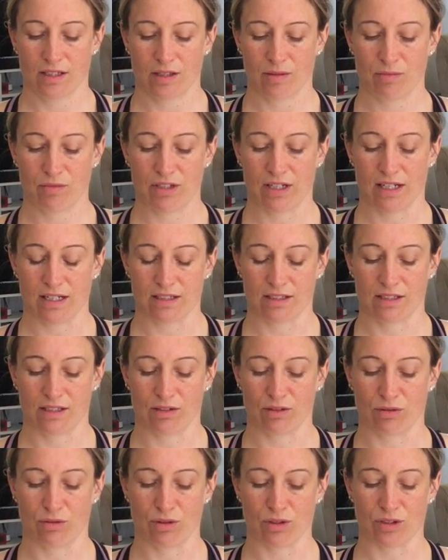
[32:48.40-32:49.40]
I'm relaxing
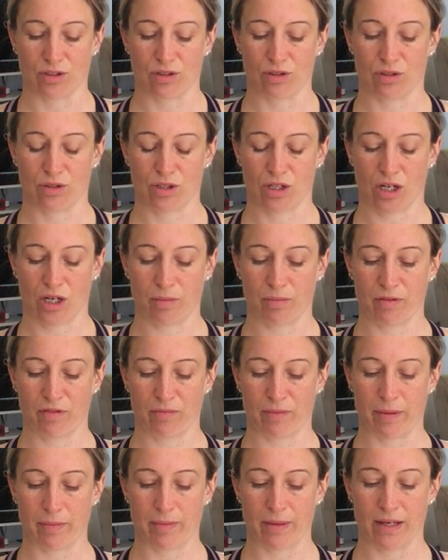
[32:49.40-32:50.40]
across the top of
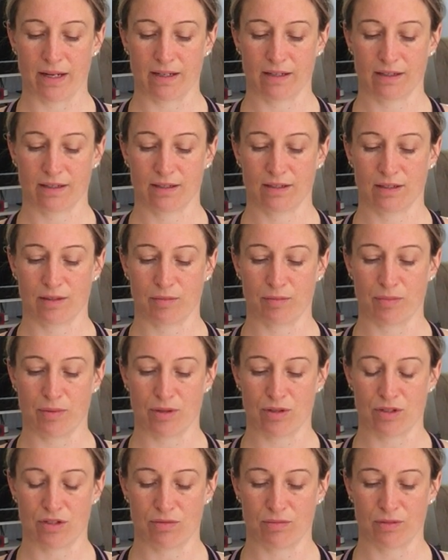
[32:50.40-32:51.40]
my back and the
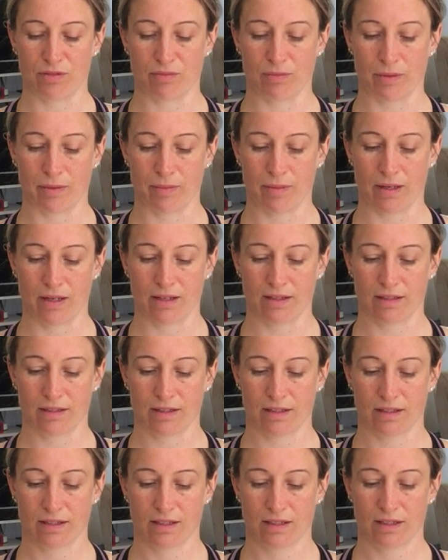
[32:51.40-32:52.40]
bottom of my back.
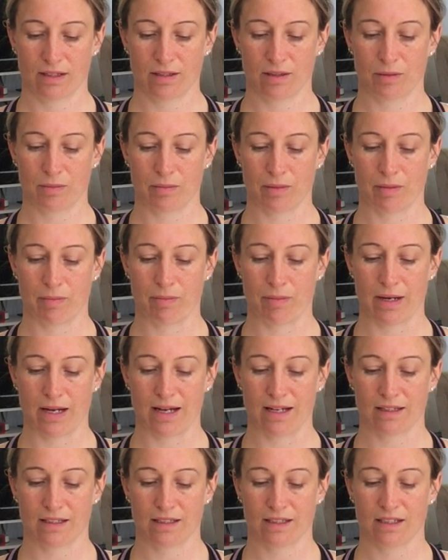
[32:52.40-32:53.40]
My
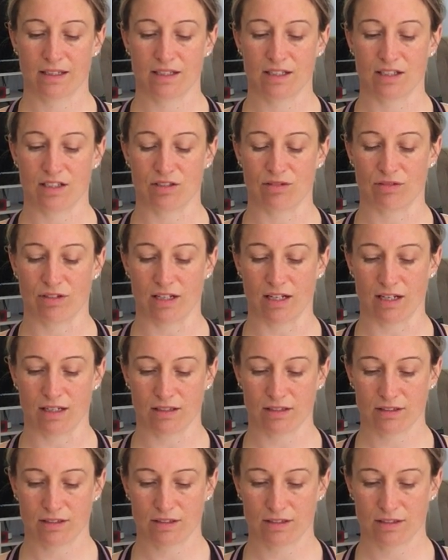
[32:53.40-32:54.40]
back is
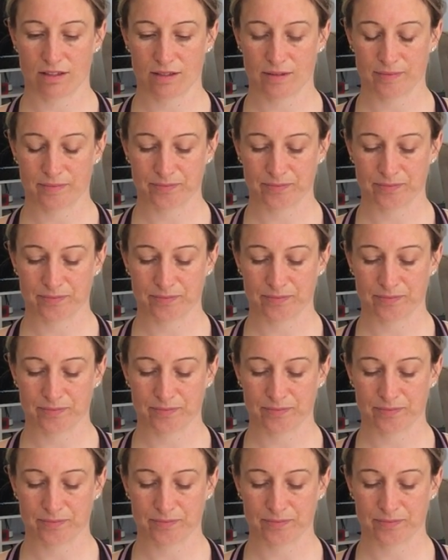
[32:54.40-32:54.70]
relaxed.